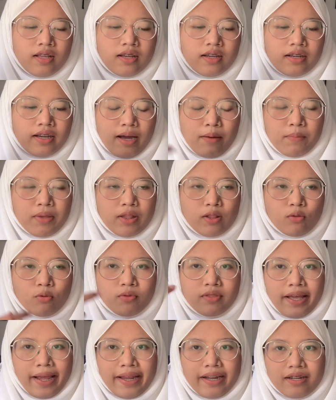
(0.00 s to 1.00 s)
come into
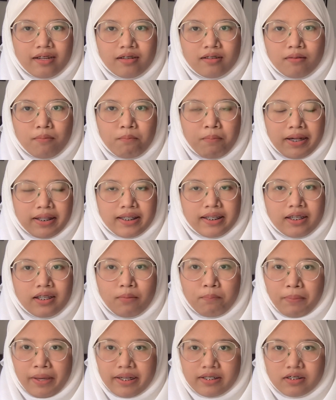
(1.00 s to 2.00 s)
that
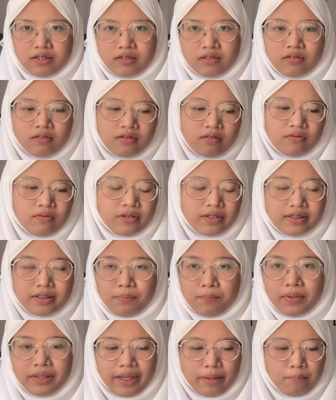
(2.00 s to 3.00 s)
particular page. For
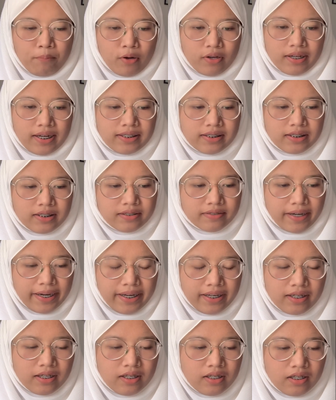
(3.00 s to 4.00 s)
example, like podcast here,
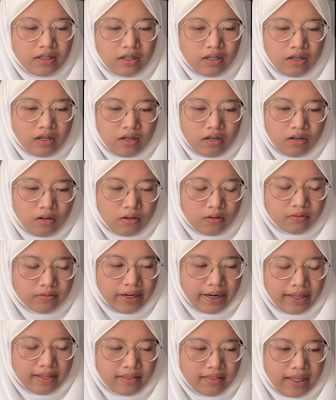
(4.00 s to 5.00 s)
right?
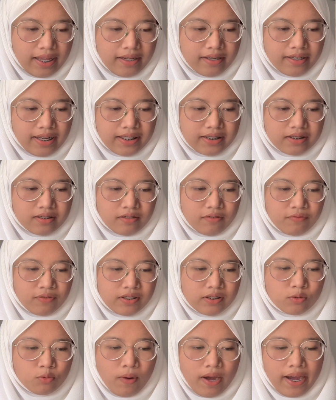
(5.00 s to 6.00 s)
Alright, then that's the
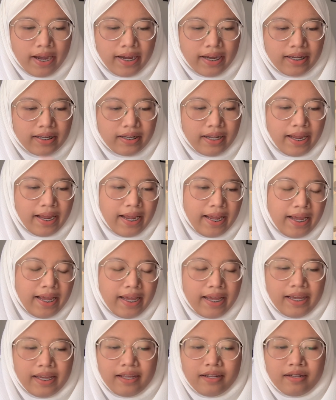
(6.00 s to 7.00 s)
first one.
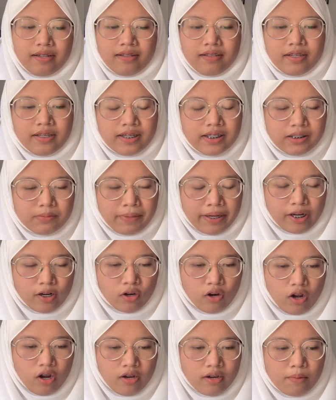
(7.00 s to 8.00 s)
And here's my
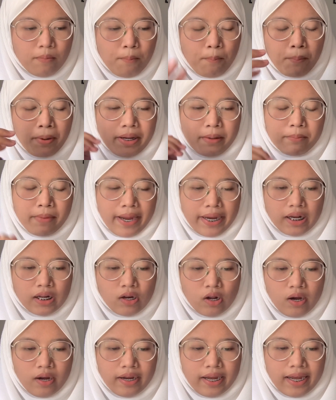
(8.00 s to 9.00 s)
clock, but my
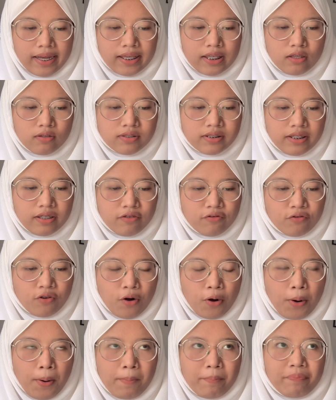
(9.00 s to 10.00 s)
clock, I use it
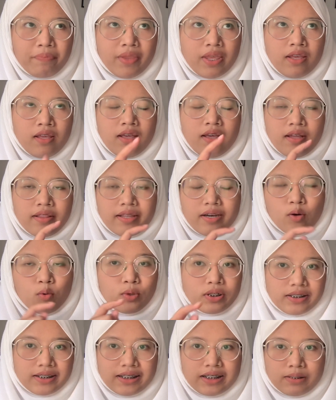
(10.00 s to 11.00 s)
from the
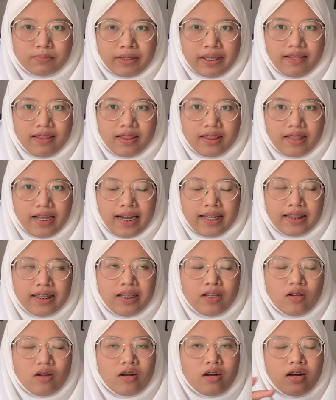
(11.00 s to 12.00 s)
Widgetsmith. I
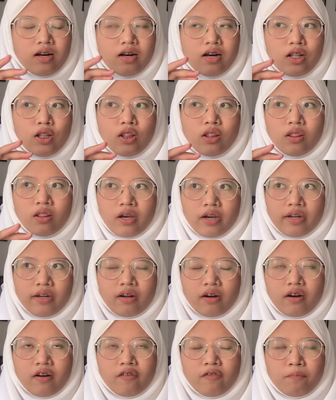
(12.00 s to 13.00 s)
think a lot
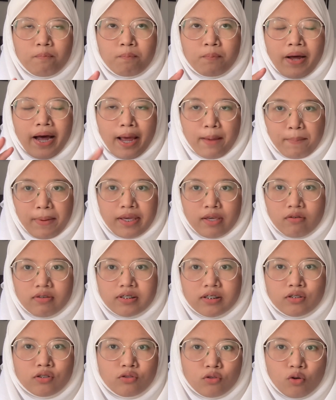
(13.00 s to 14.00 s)
of iPad
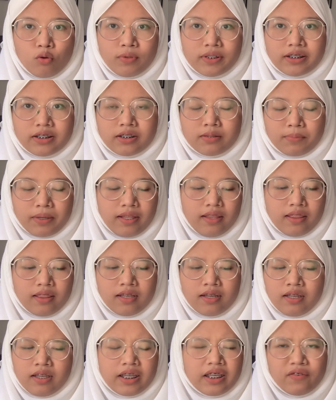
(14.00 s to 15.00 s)
users know Widgetsmith,
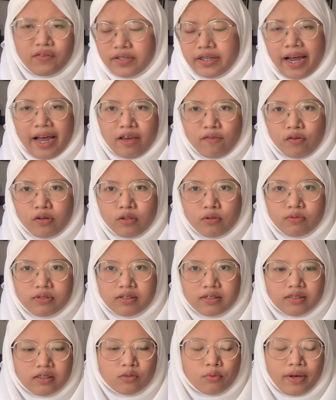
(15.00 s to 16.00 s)
even the iPhone
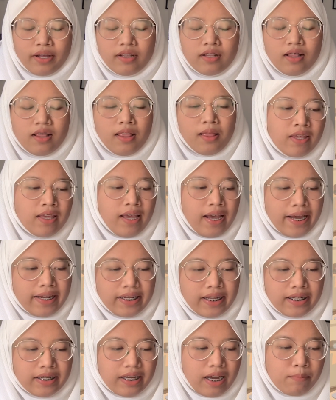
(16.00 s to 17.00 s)
users as well.
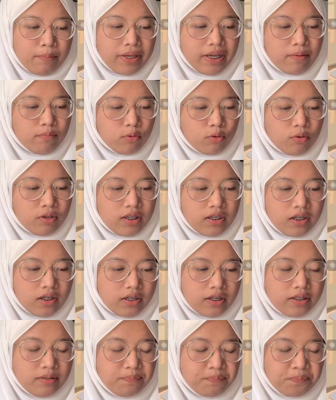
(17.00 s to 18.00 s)
And then coming up to
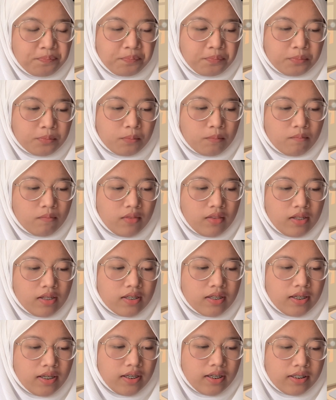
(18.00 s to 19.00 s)
here,
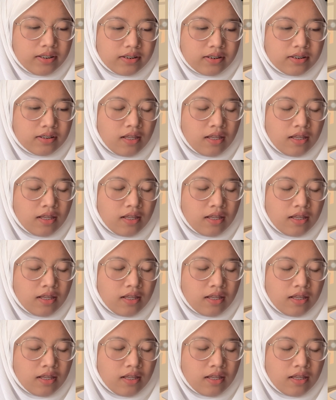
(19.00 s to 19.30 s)
it's